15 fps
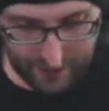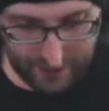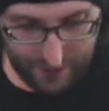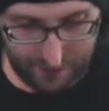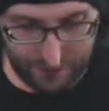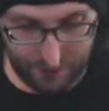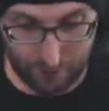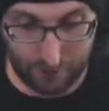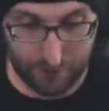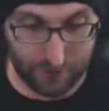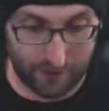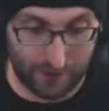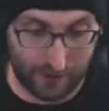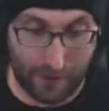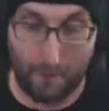If you're
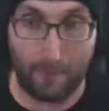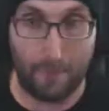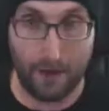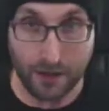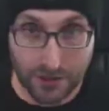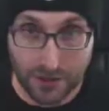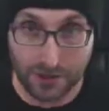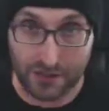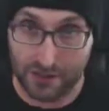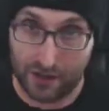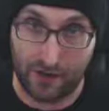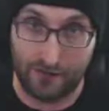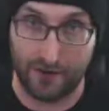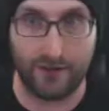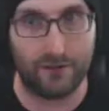ordering a bunch of
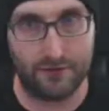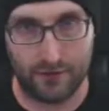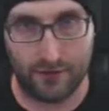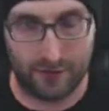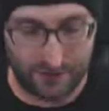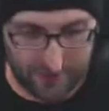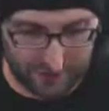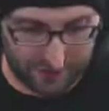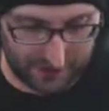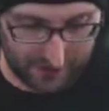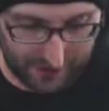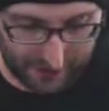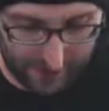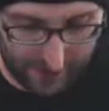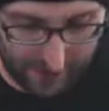stuff, it's still only
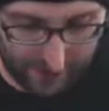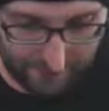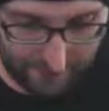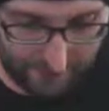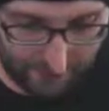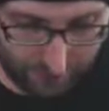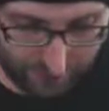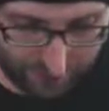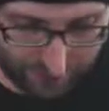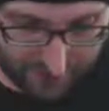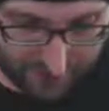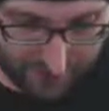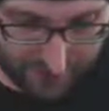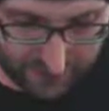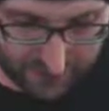$6.99, but with
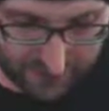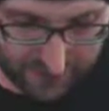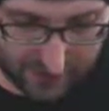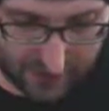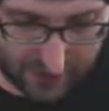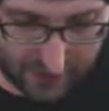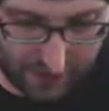these